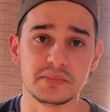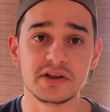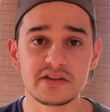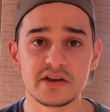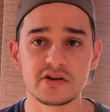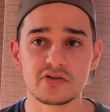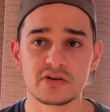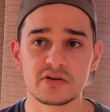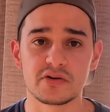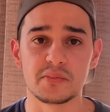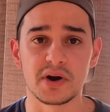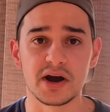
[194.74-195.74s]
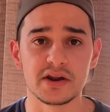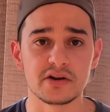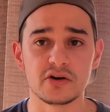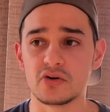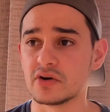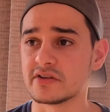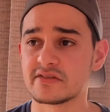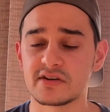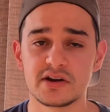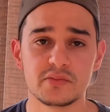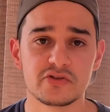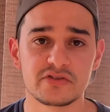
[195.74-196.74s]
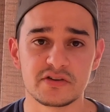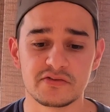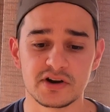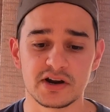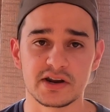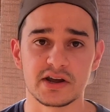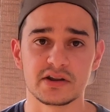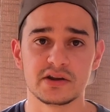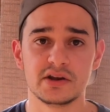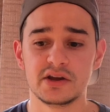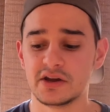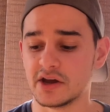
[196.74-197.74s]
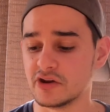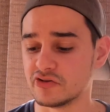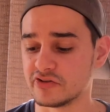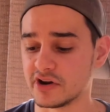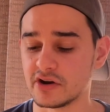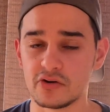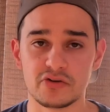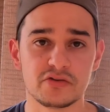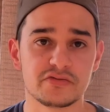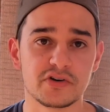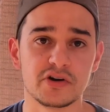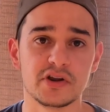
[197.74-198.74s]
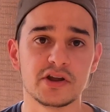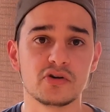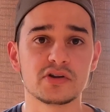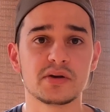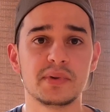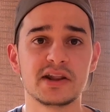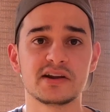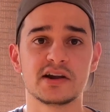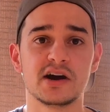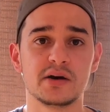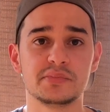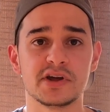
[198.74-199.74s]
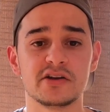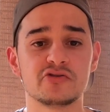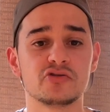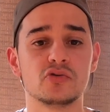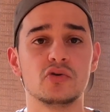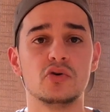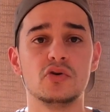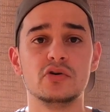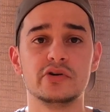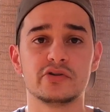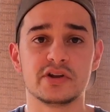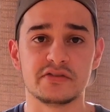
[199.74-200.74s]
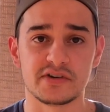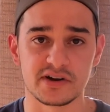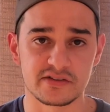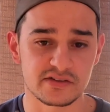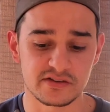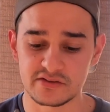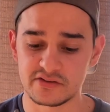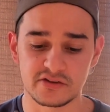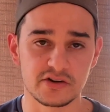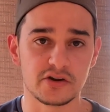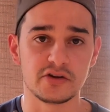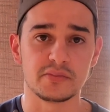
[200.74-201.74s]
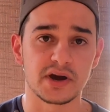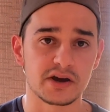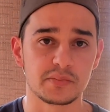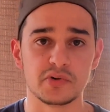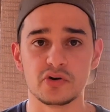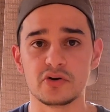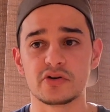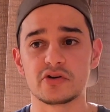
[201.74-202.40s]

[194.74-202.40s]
meeting reminder or a time or something like that, and you set it on your phone, it automatically updates to all your devices, your MacBook,